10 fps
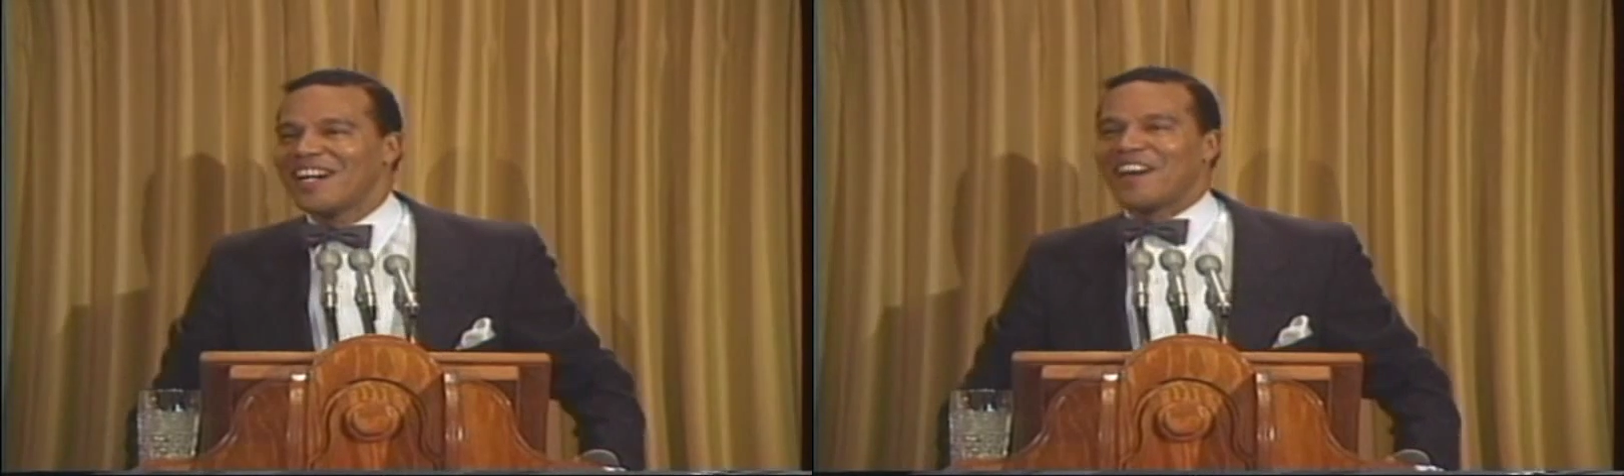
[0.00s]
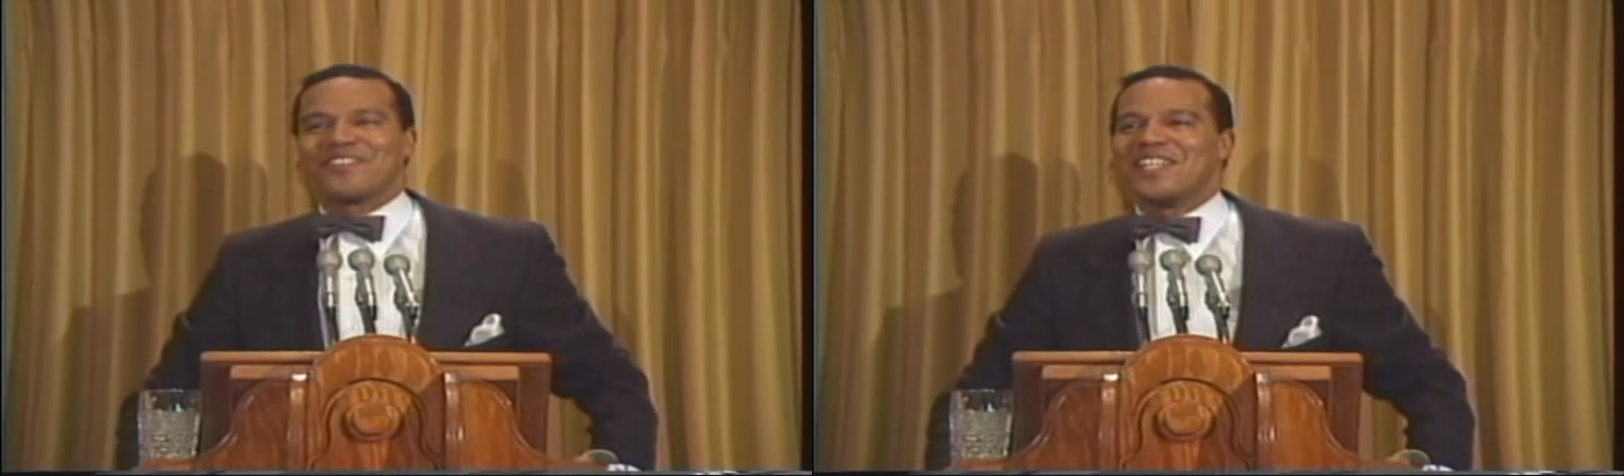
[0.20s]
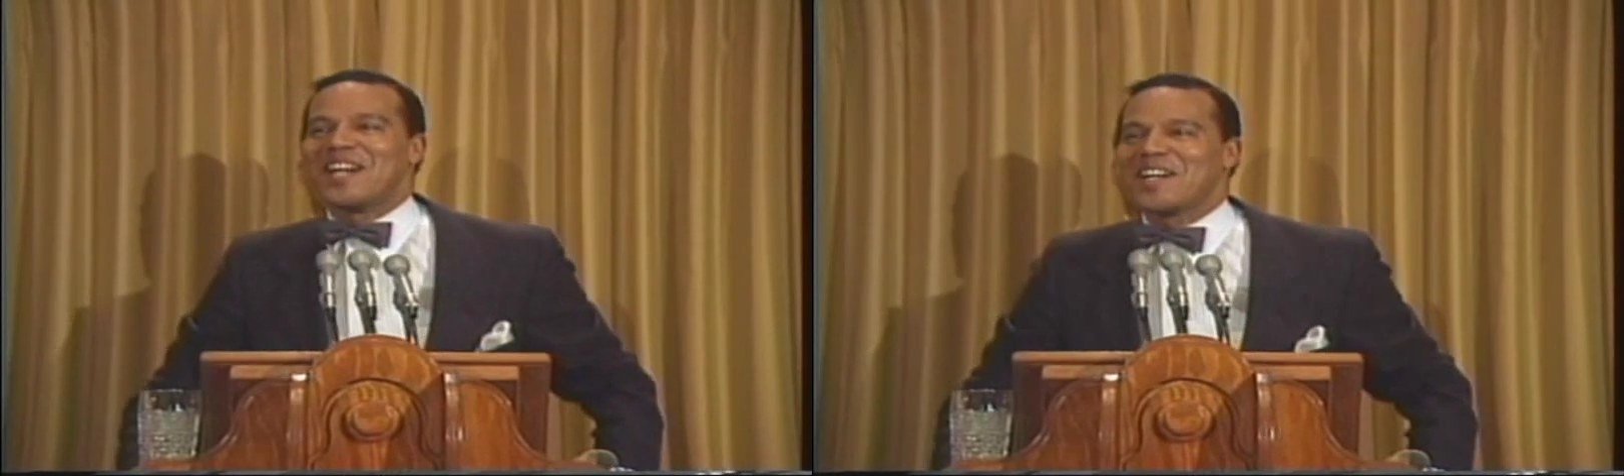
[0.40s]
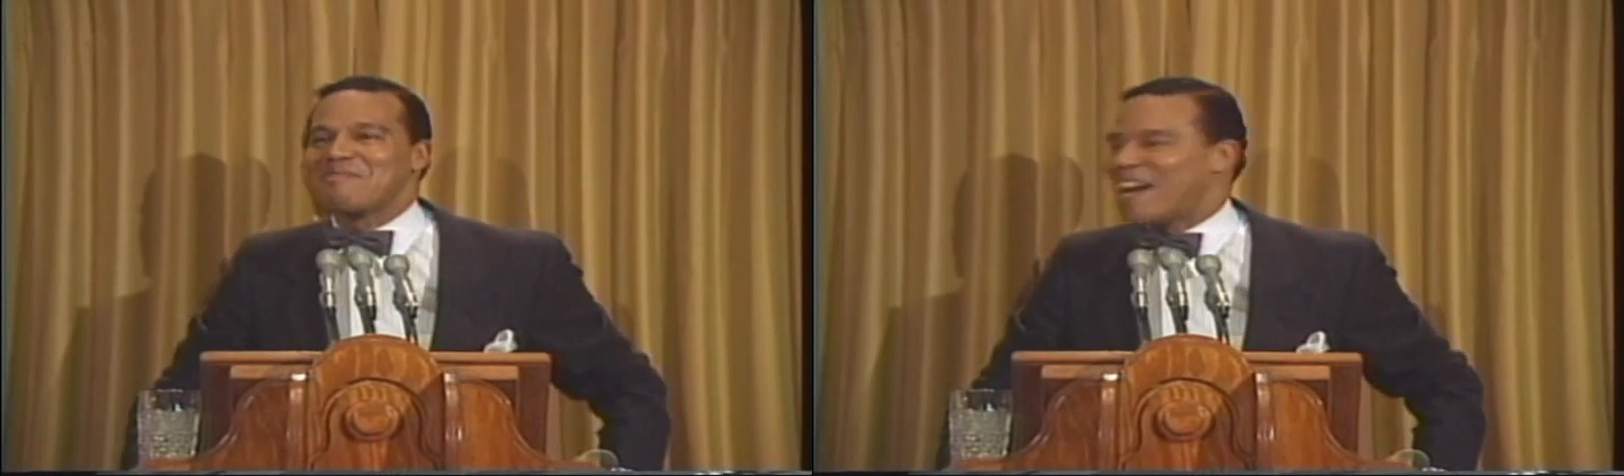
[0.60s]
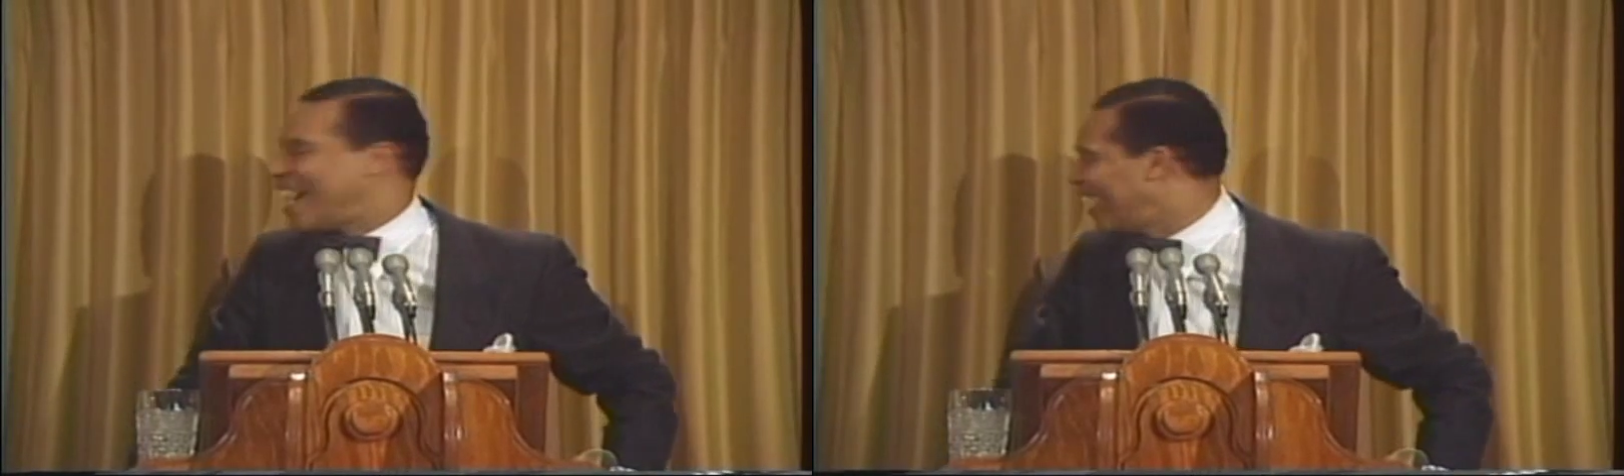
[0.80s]
of the
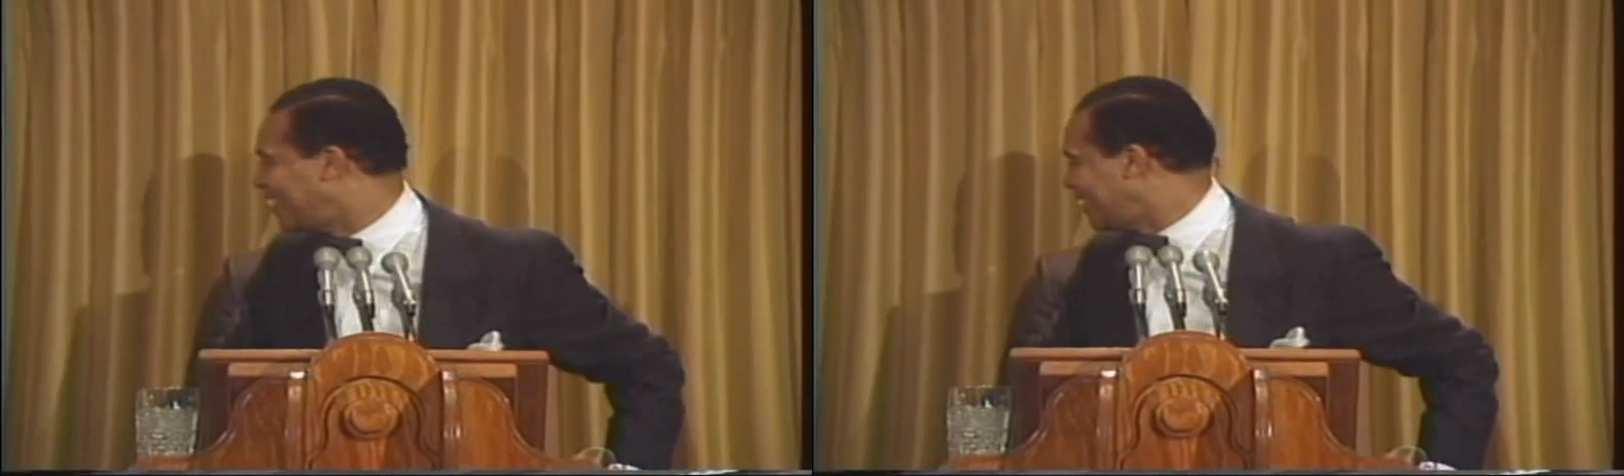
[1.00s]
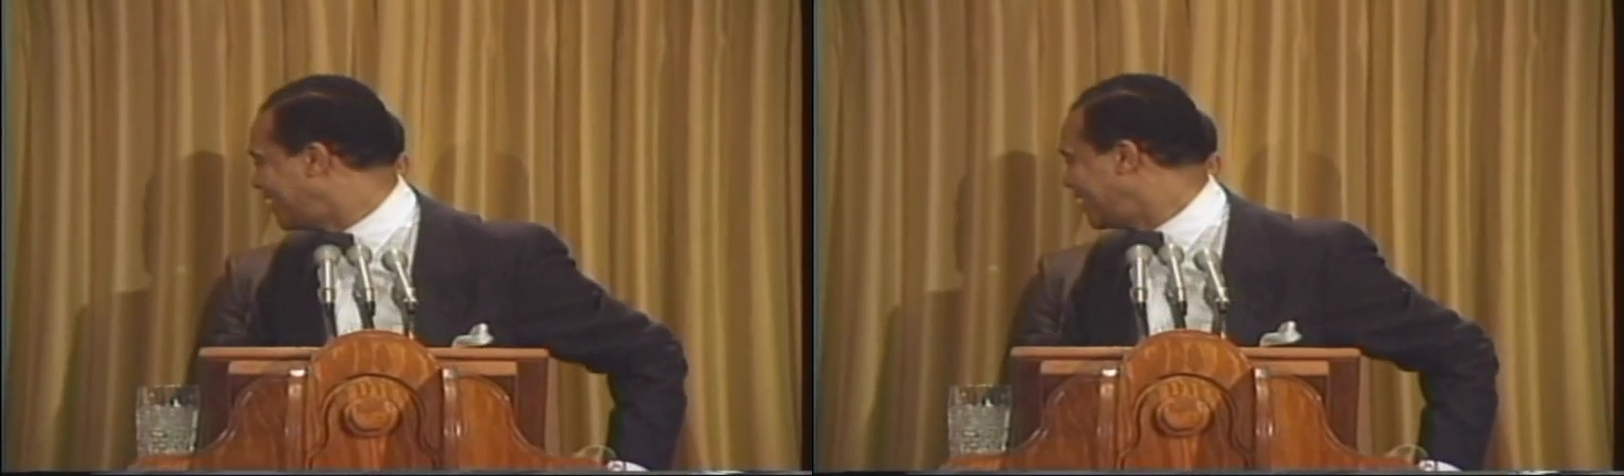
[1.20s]
young man.